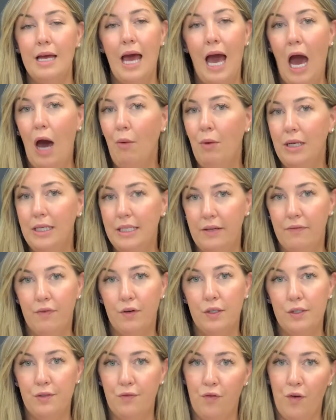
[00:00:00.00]
how it
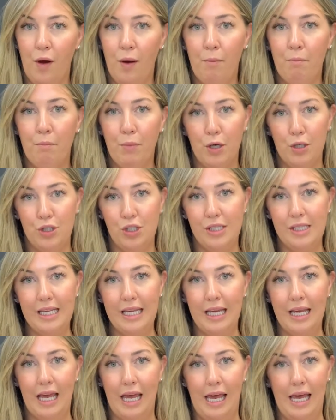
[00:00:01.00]
differs from
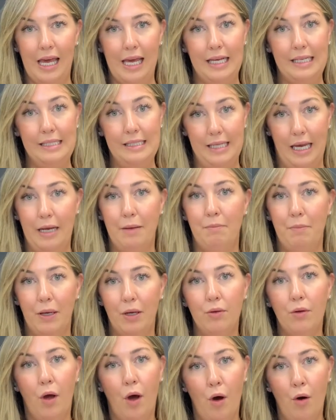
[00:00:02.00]
purchasing a
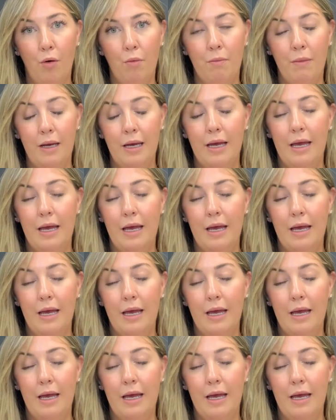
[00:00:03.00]
site-built home,